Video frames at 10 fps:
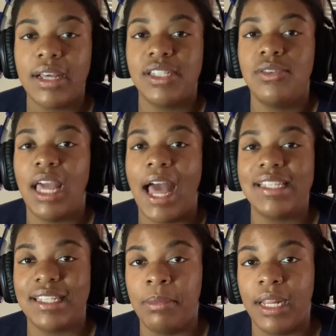And I'll see you
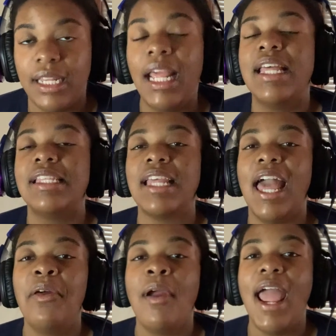guys in the next.
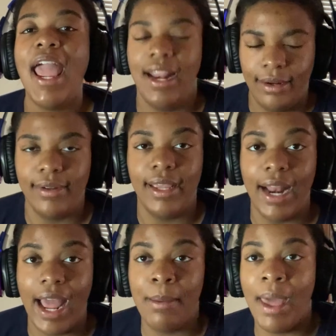Taylor Rain,
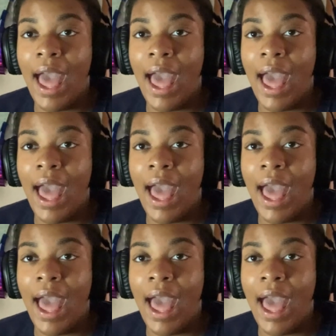and I'm